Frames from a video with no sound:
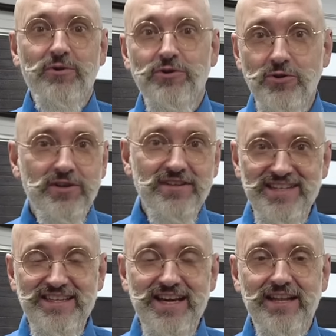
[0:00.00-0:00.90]
we're doing, the
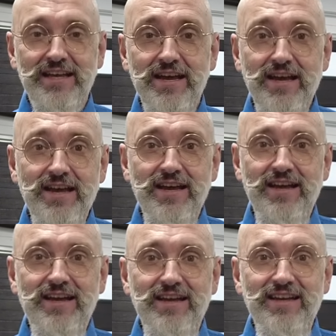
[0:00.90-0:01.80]
detailing.
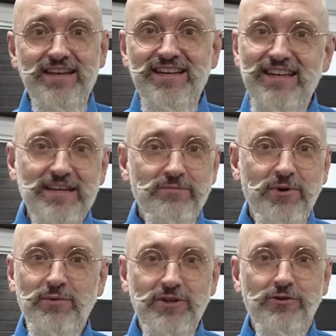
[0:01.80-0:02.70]
Yeah,
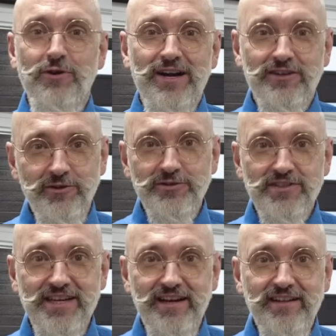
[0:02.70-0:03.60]
but we don't know how to close a
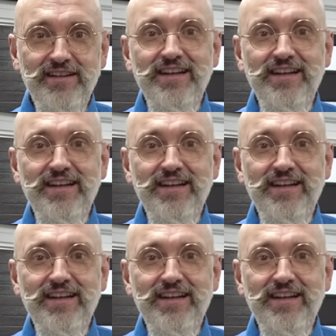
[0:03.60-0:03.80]
sale.